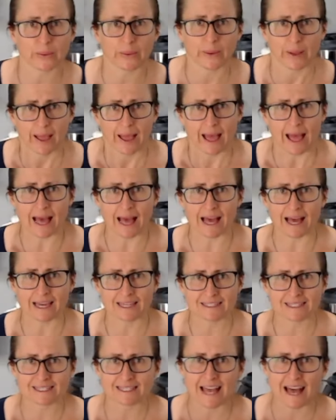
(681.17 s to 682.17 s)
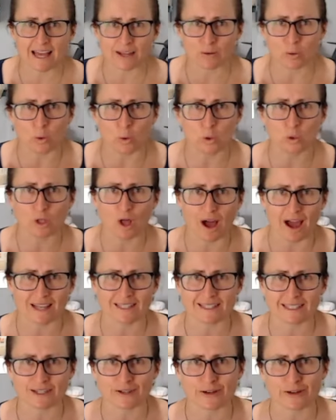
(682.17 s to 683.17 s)
It says add all
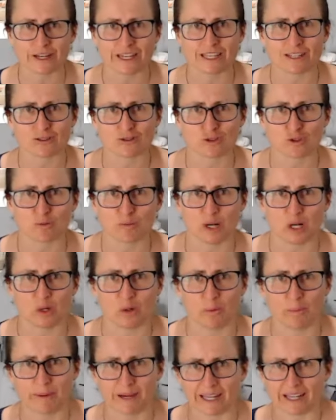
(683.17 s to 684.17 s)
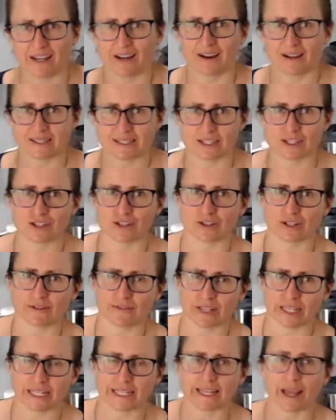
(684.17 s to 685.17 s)
icing ingredients to the bowl, butter, icing, sugar, vanilla.